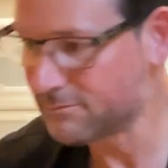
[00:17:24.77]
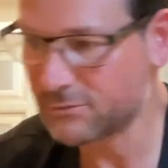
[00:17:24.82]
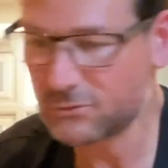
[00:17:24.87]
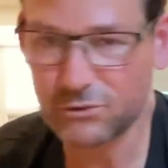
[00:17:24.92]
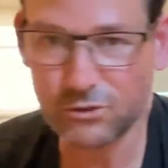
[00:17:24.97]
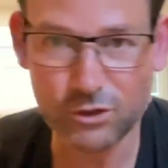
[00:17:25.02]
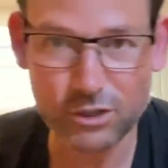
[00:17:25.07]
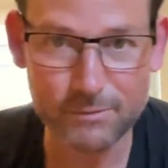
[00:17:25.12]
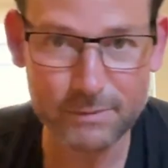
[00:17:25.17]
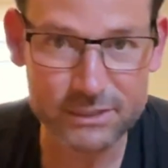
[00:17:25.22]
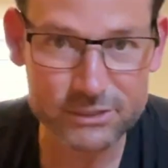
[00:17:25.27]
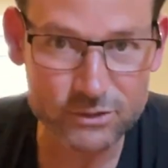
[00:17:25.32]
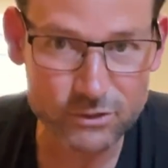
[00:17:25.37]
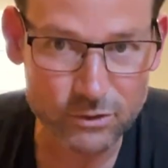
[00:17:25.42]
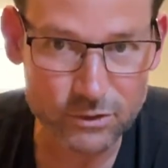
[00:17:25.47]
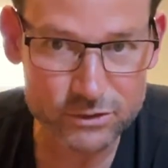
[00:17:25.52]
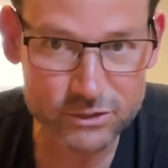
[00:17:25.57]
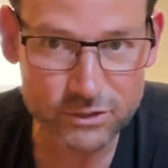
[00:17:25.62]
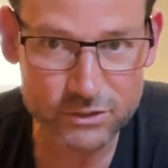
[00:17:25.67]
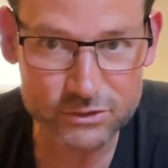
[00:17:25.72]
Tokubetsu
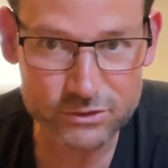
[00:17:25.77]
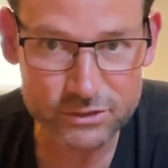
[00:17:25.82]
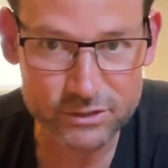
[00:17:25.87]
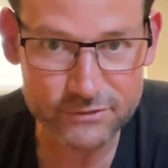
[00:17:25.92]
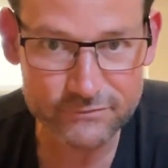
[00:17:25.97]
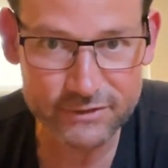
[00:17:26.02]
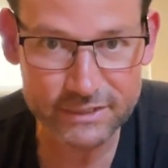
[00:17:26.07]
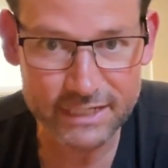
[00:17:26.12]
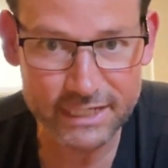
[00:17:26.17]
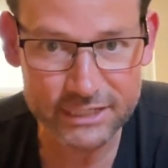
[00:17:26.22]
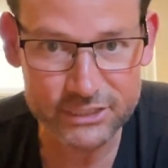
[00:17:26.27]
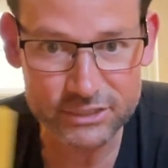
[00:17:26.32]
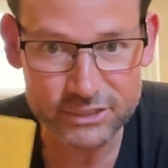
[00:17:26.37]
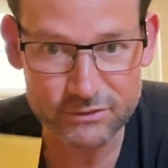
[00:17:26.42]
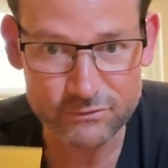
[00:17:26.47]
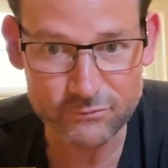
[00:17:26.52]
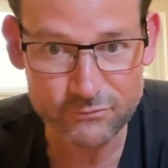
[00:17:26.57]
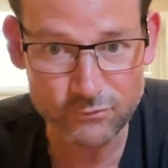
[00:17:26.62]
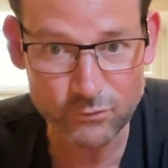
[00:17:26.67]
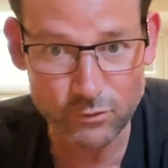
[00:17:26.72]
Hozon certification
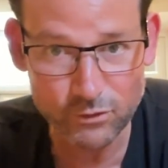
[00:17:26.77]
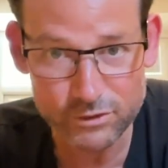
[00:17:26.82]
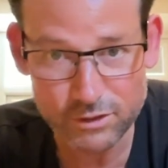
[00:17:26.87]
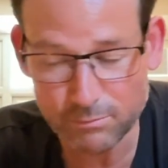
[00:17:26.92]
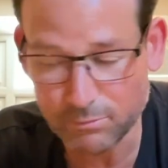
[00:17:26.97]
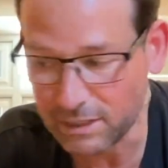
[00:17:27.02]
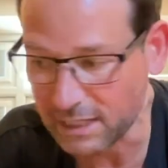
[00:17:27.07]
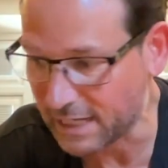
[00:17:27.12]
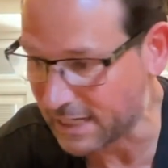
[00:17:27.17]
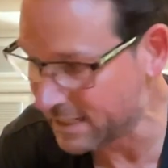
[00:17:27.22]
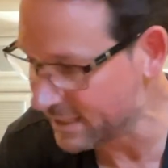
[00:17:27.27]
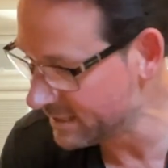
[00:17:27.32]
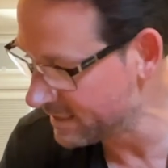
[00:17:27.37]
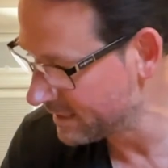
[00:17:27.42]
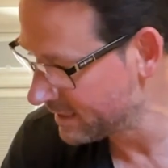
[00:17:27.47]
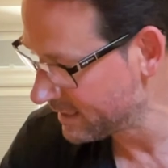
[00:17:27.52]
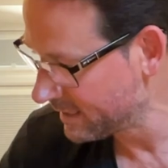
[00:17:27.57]
for the blade,